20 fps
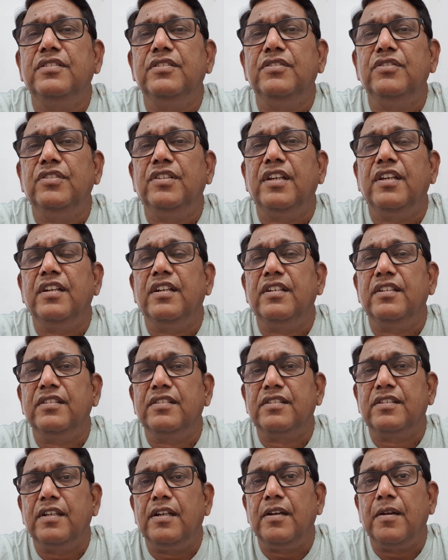You can
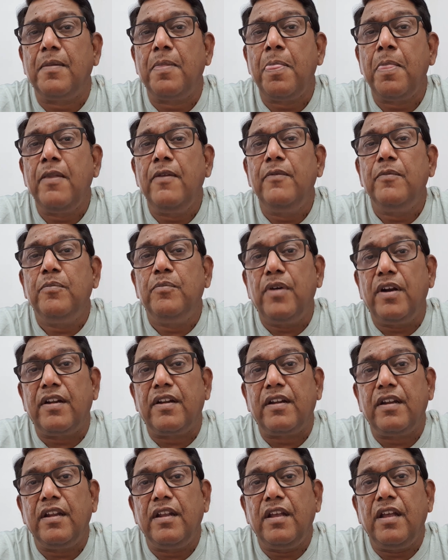understand, but